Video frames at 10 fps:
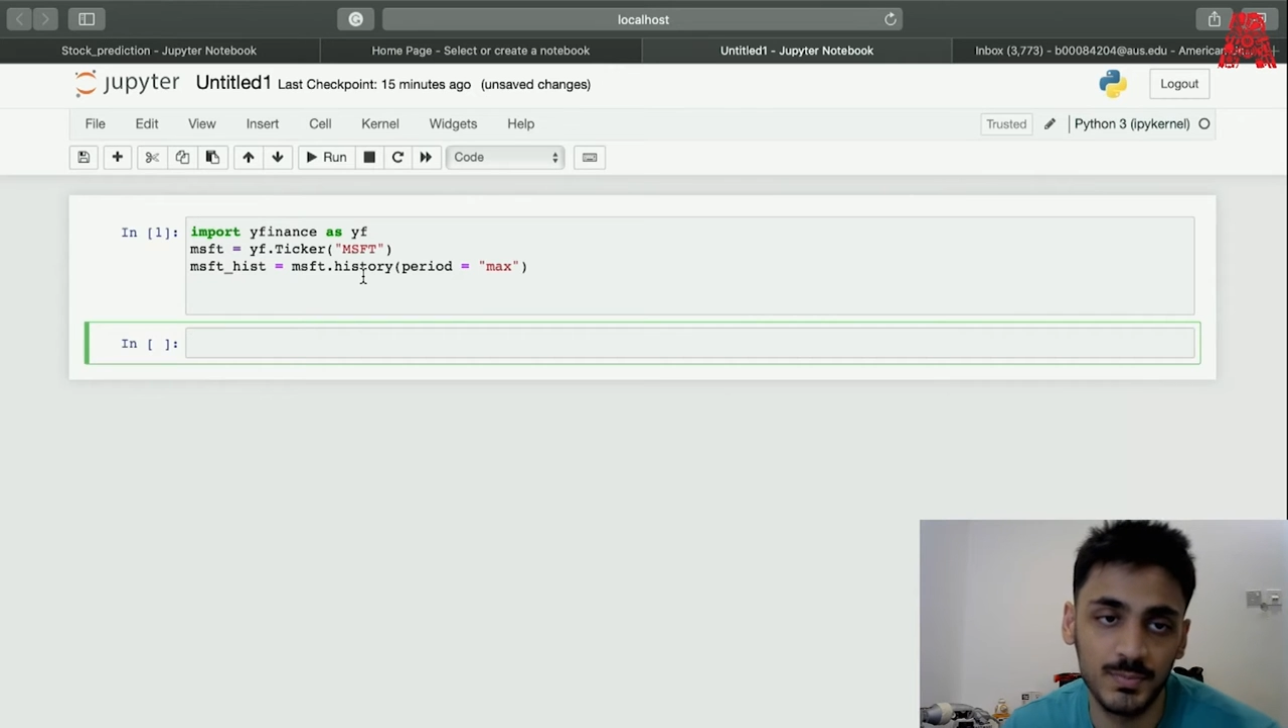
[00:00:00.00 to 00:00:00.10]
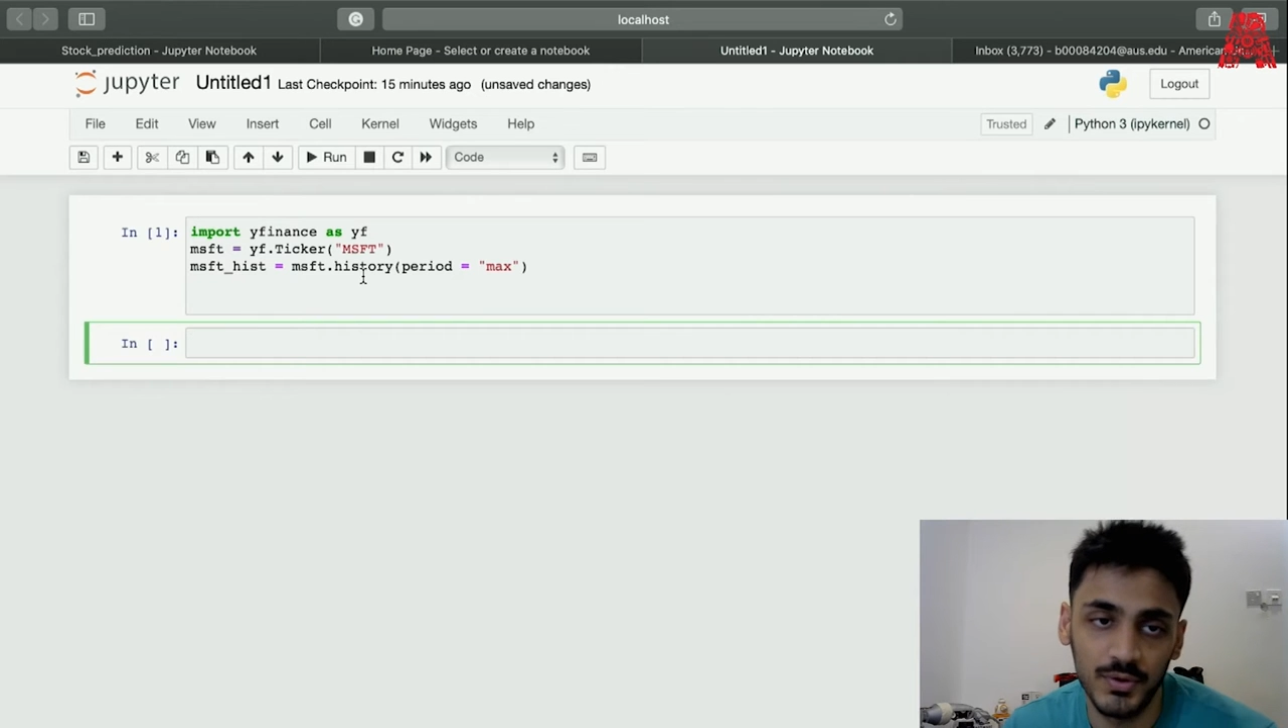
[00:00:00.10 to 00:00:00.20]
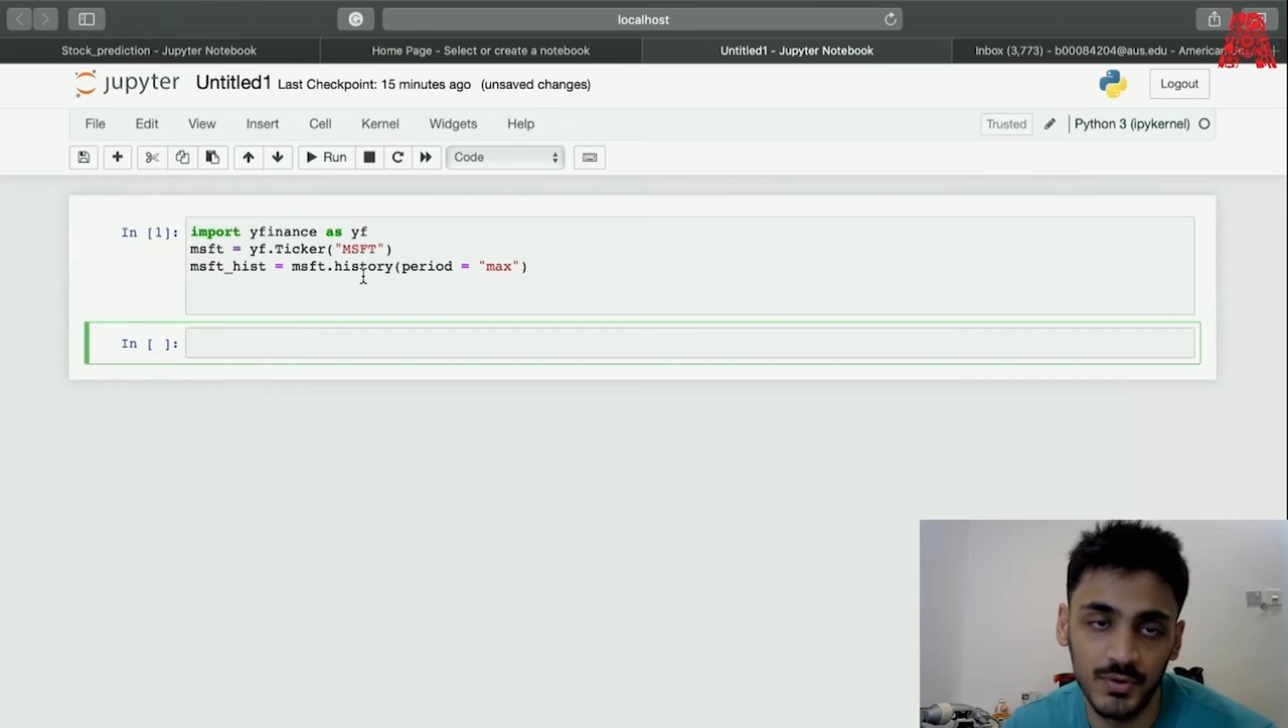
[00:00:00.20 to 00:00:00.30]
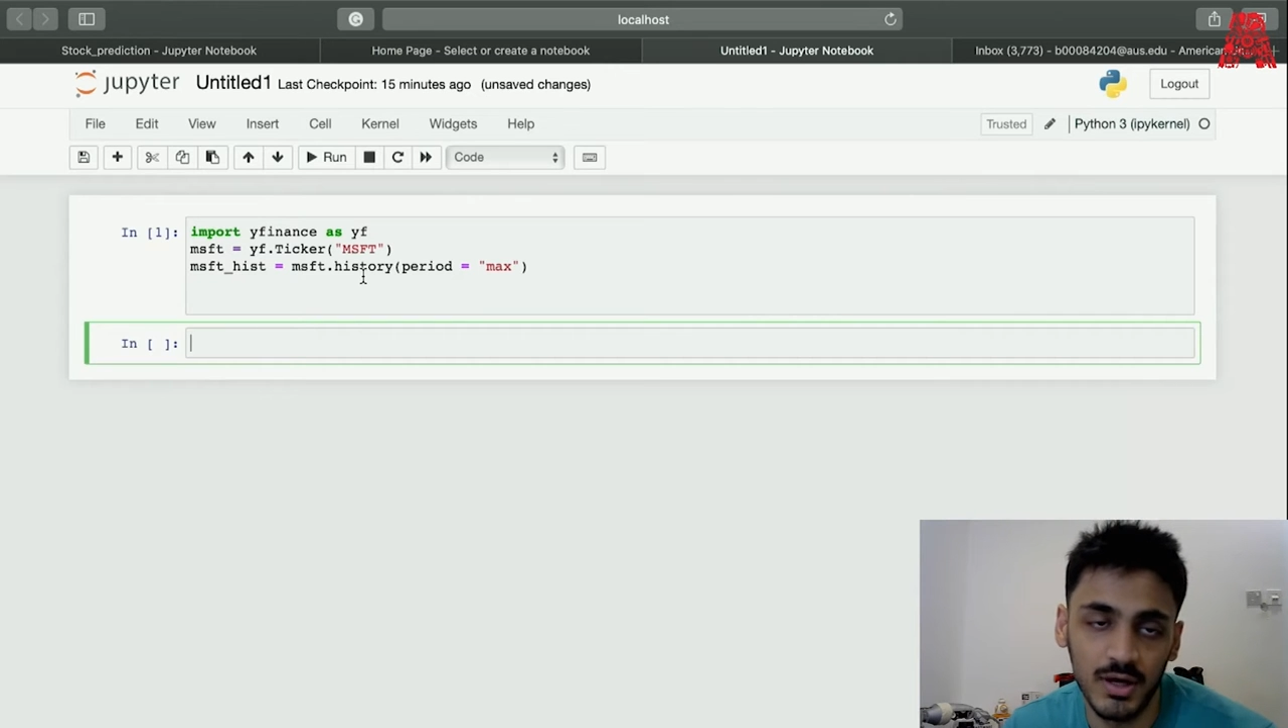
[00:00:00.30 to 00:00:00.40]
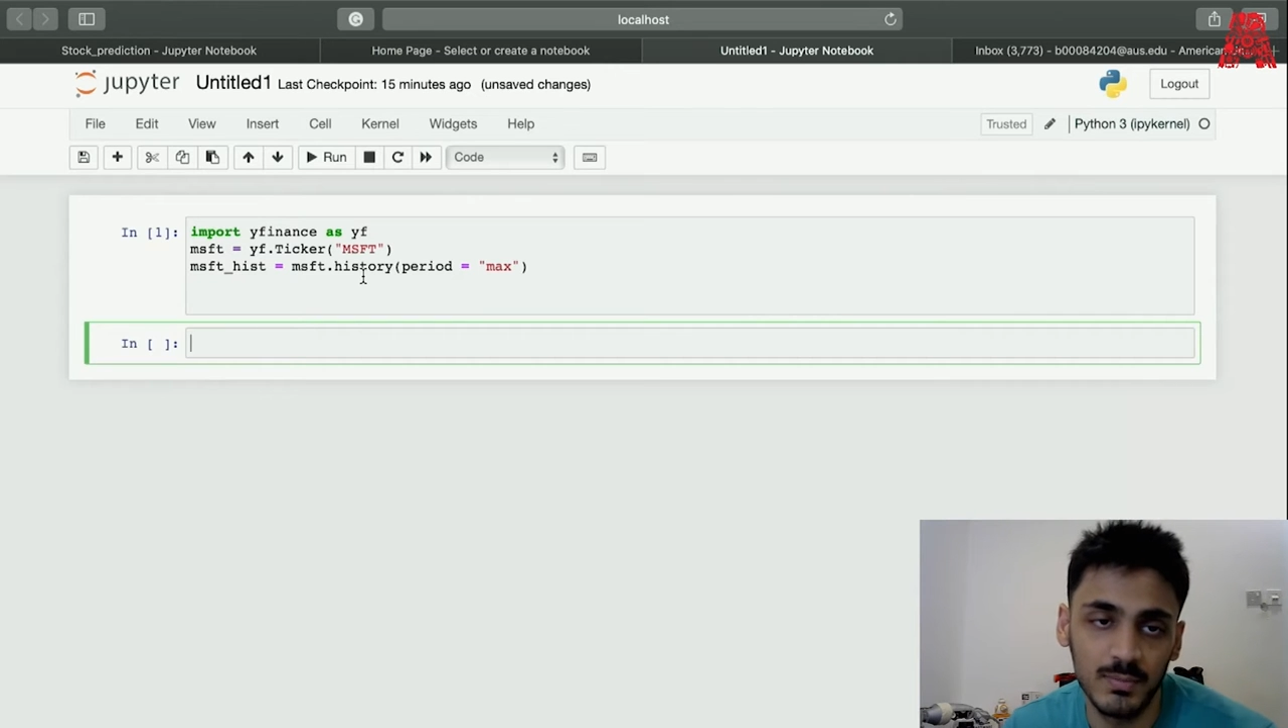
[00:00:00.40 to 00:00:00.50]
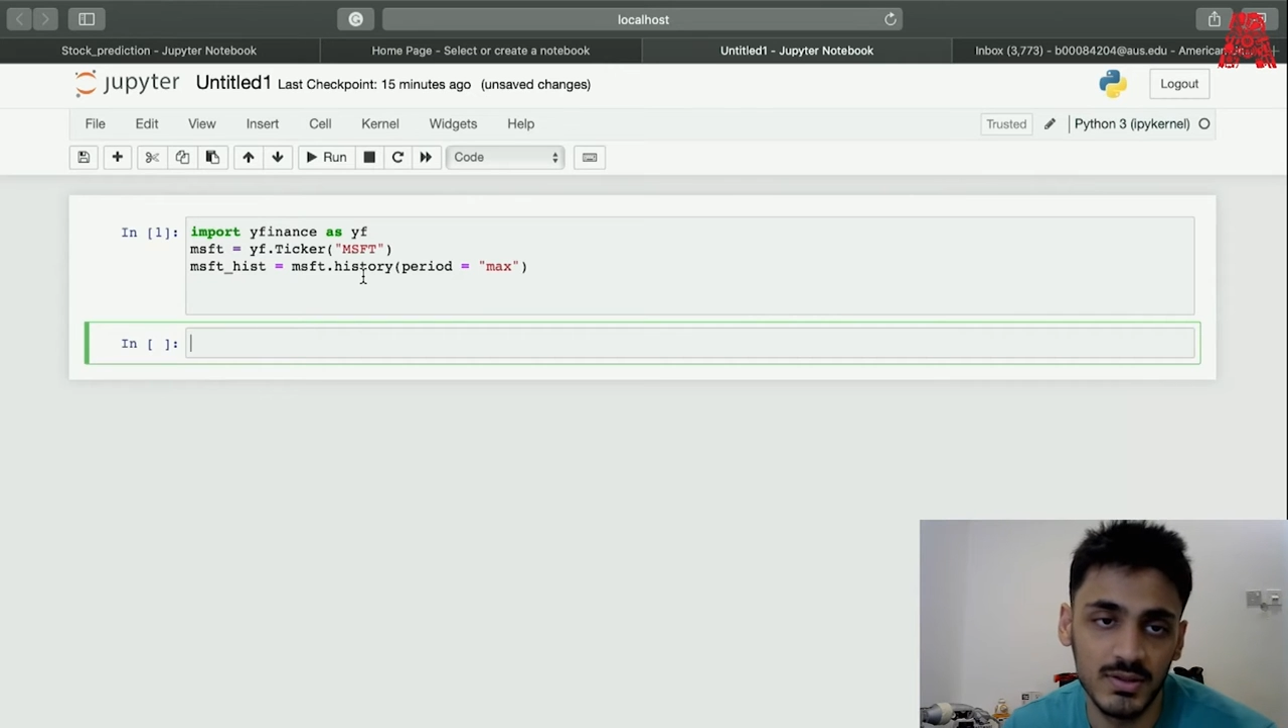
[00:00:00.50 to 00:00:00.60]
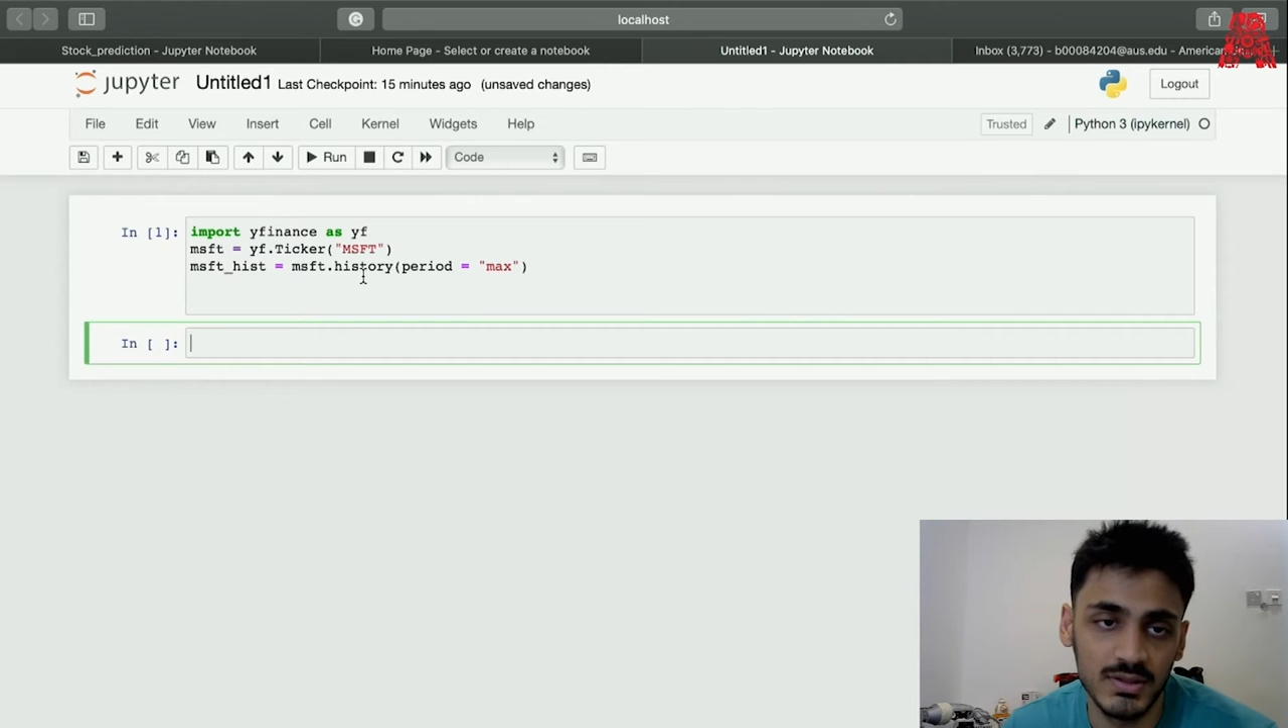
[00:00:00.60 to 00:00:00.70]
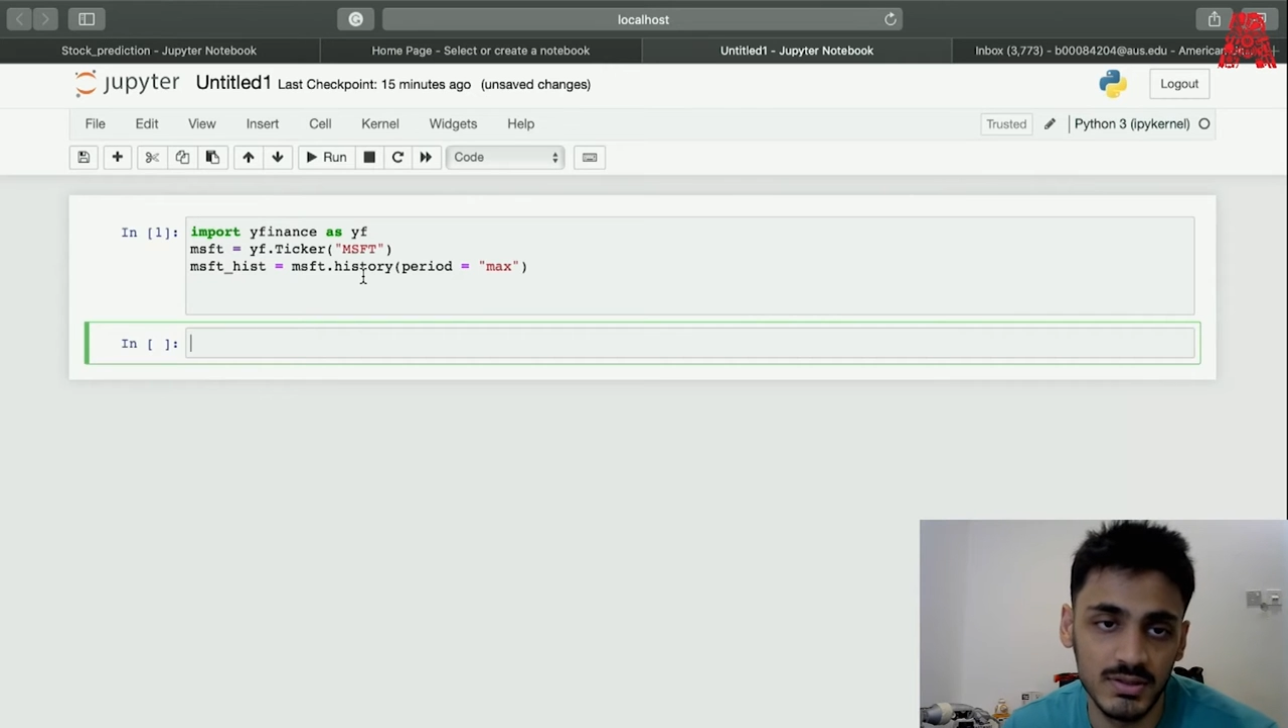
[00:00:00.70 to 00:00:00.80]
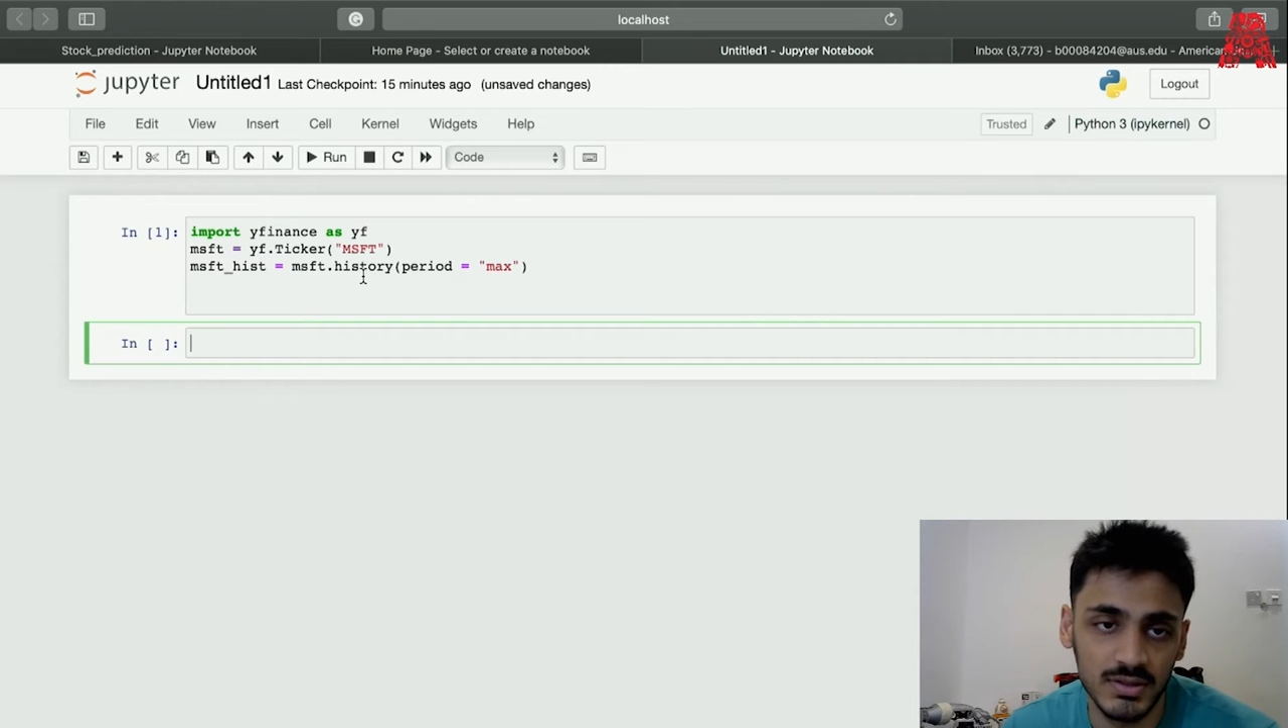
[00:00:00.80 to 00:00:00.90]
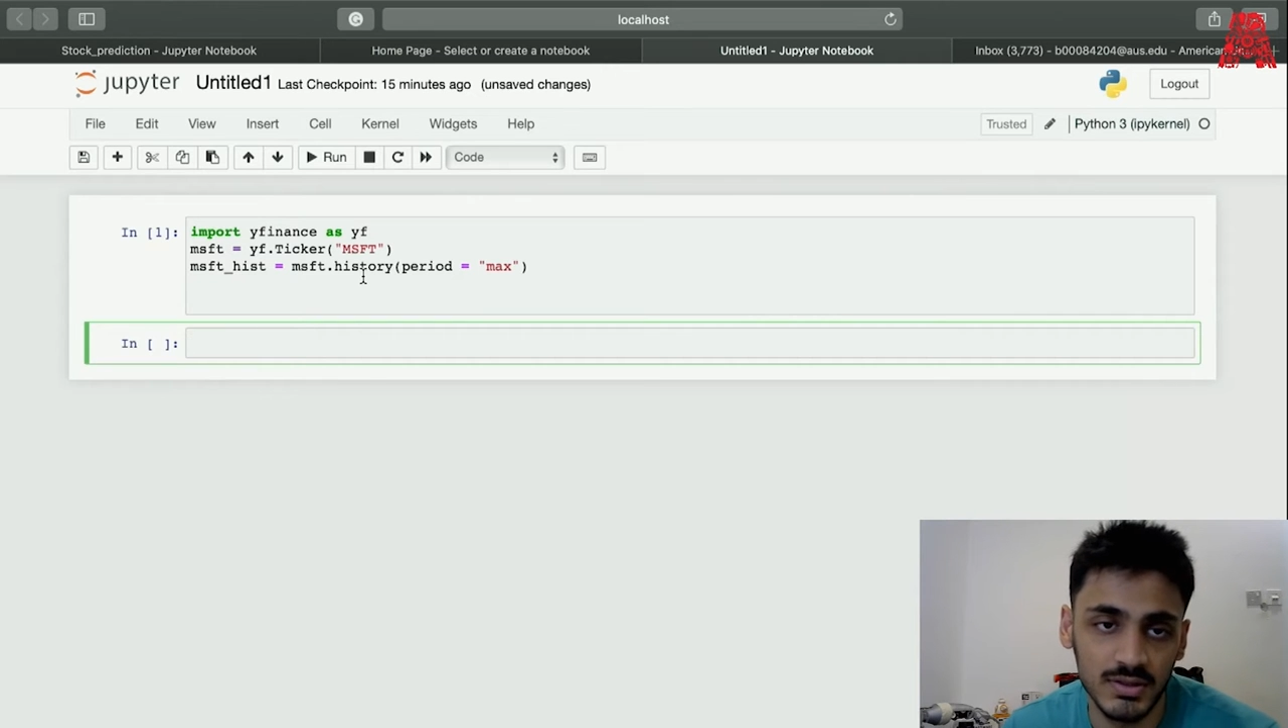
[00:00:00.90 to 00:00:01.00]
program
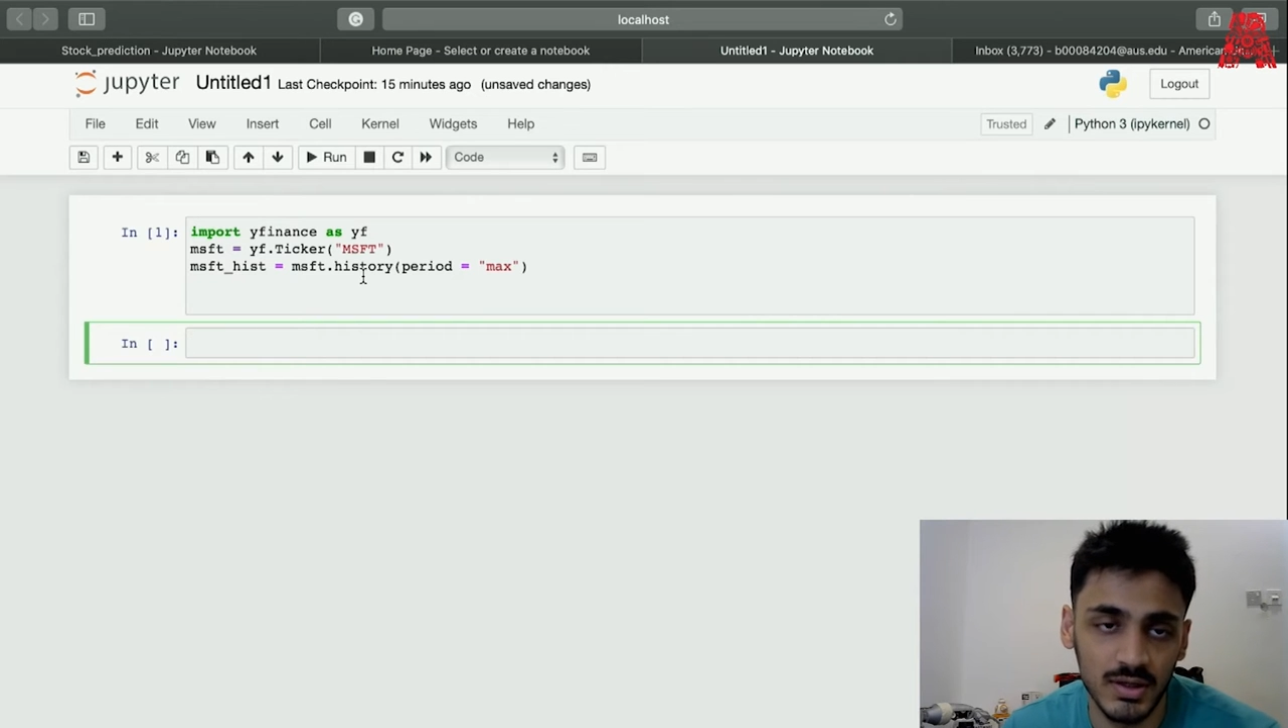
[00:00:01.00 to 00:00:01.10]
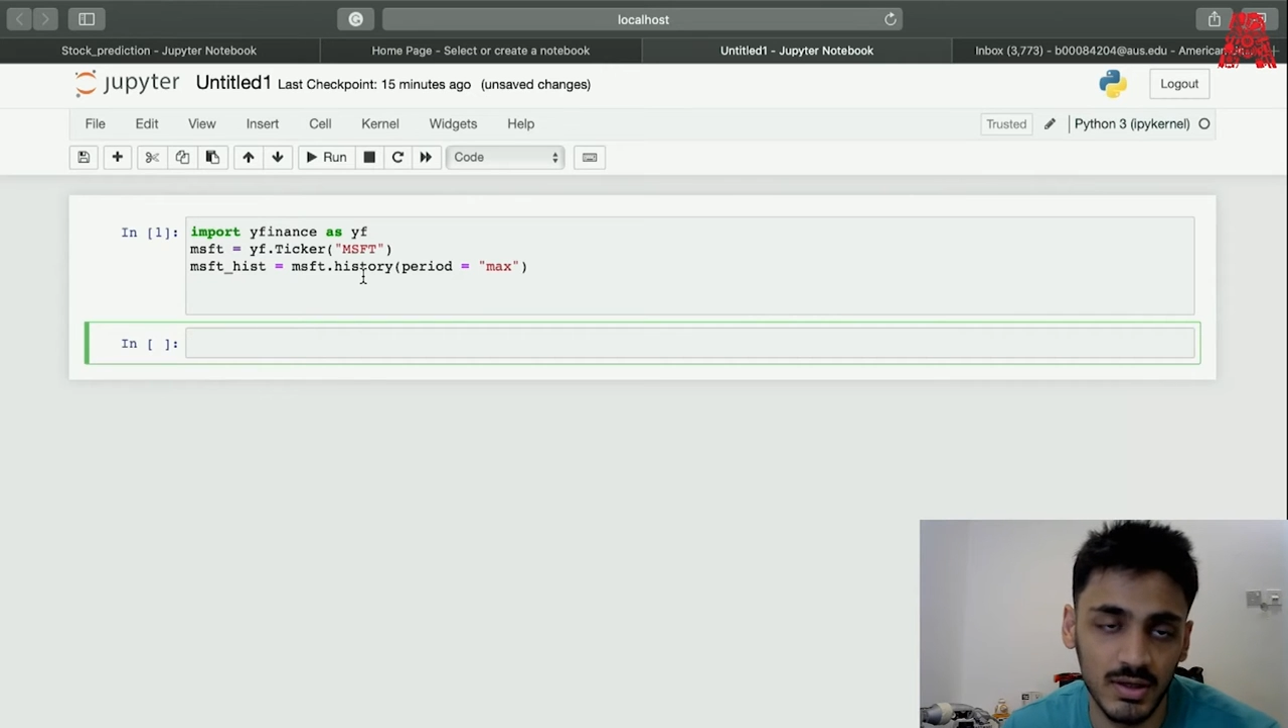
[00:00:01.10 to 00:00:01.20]
is